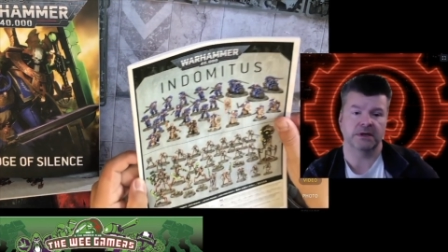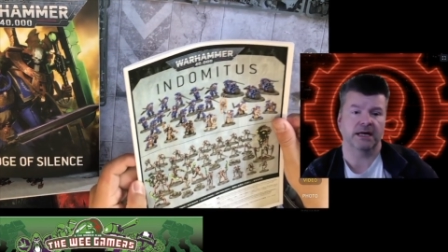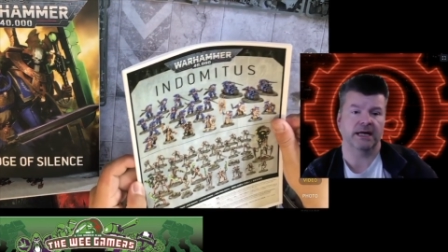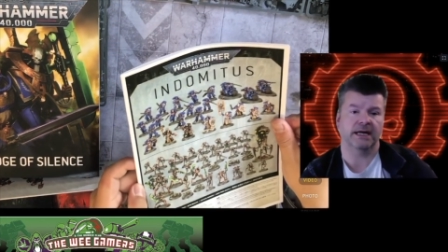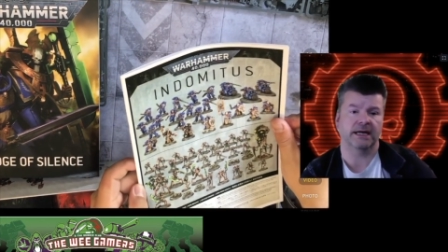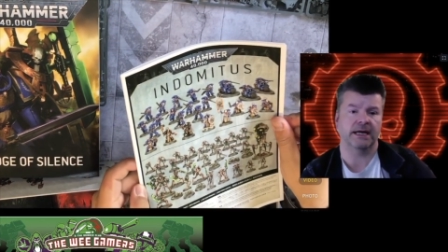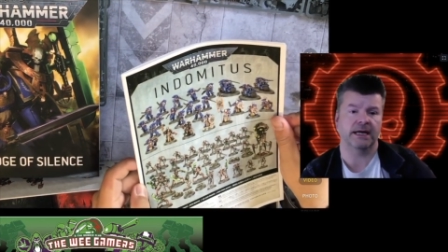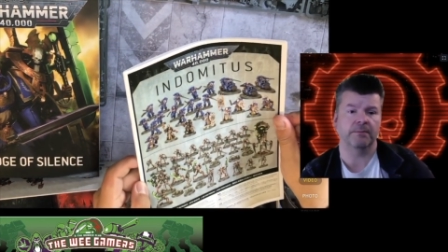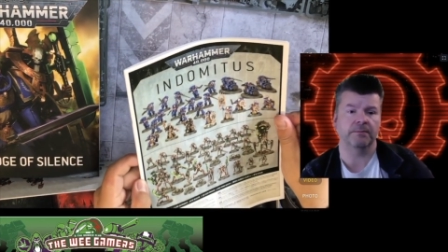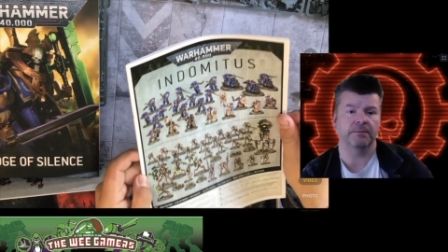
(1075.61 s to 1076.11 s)

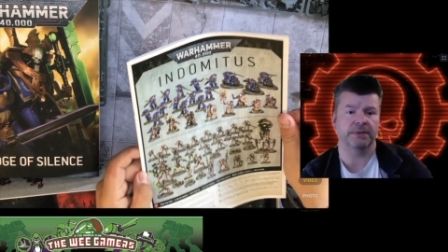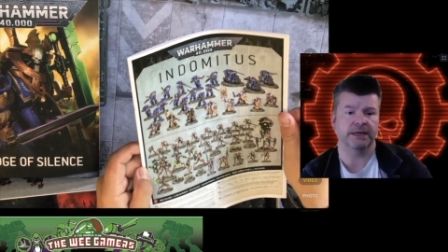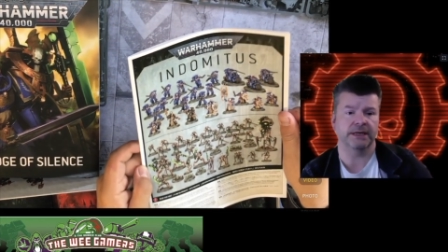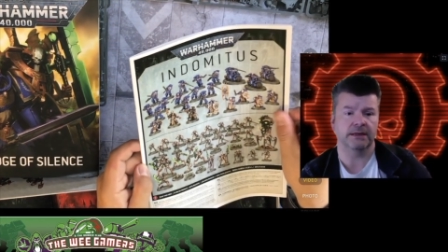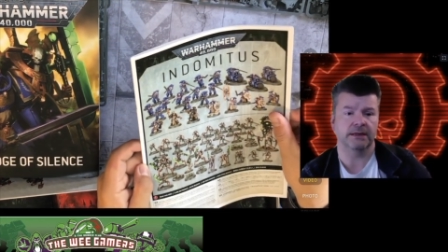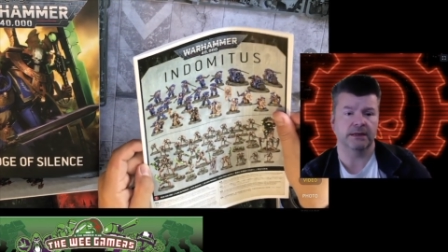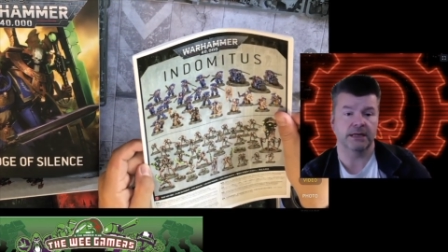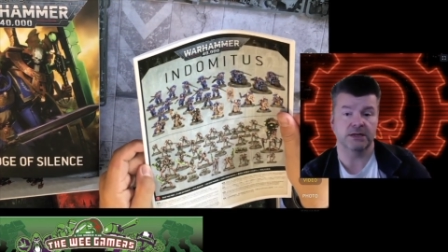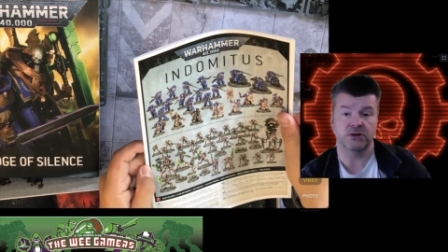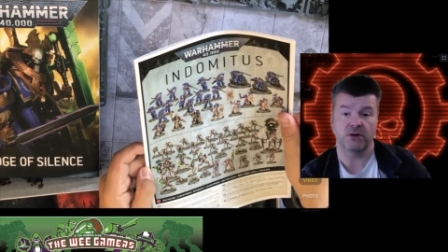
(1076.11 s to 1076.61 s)
Can't be.
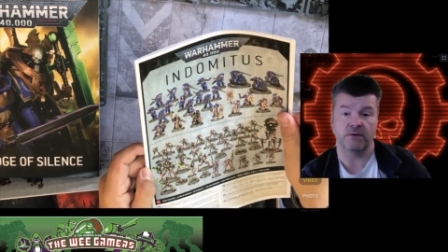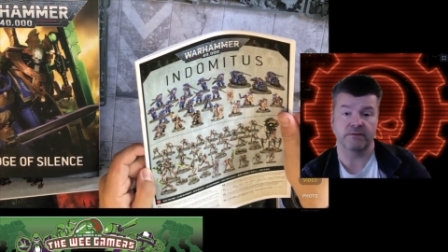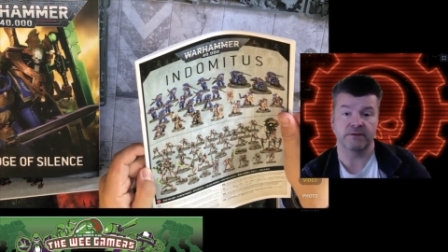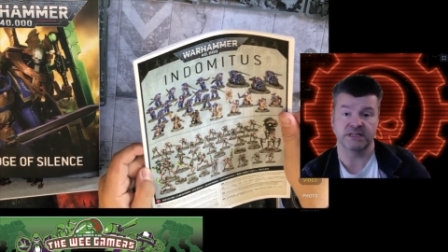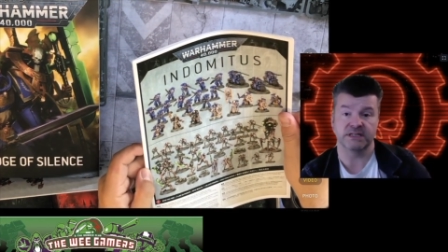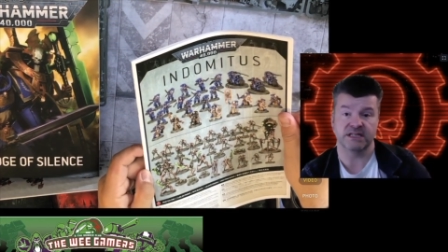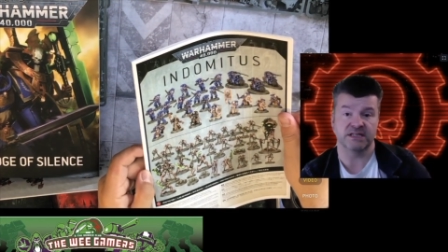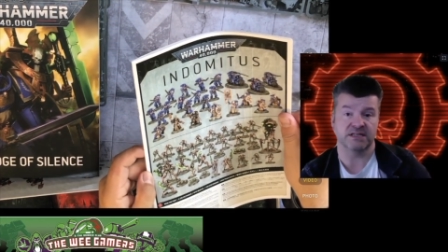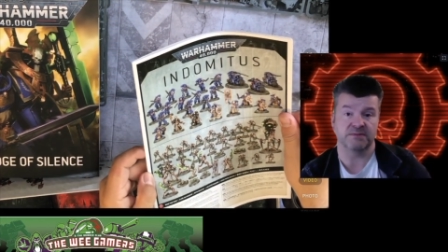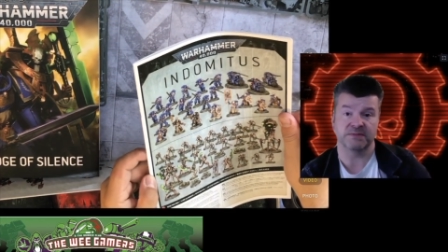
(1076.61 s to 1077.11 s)
It's
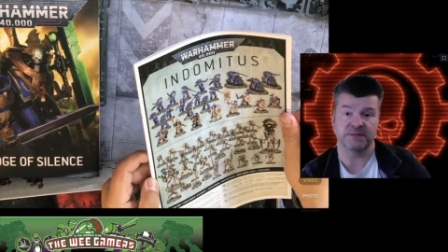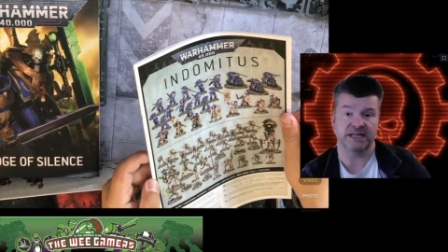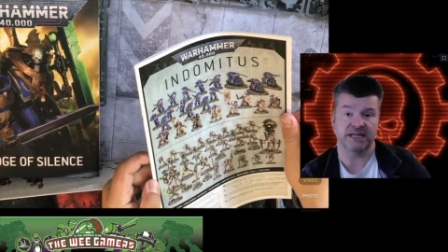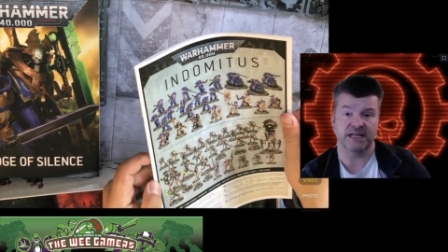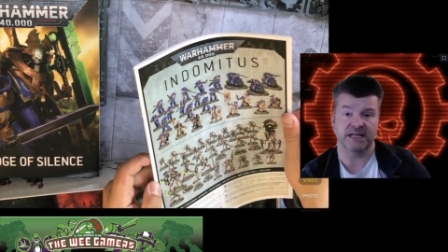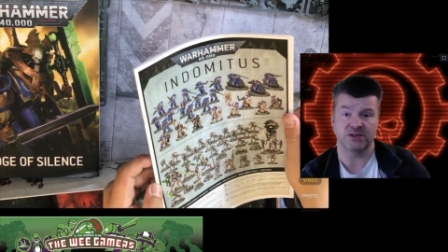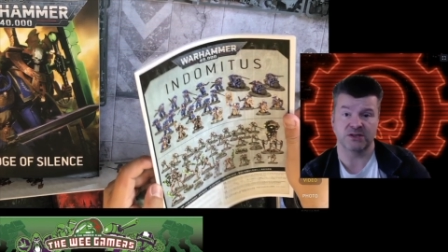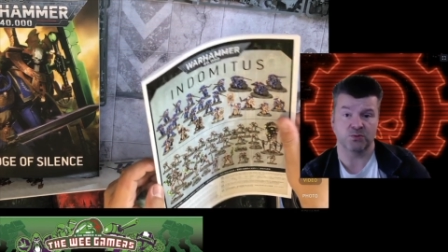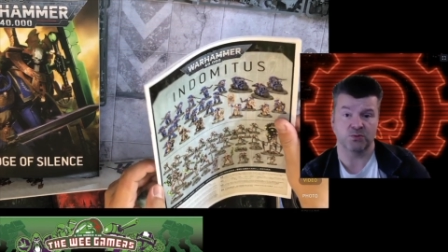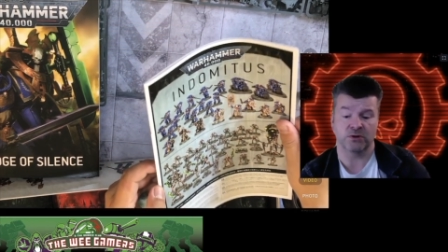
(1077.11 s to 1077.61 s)
obviously something else.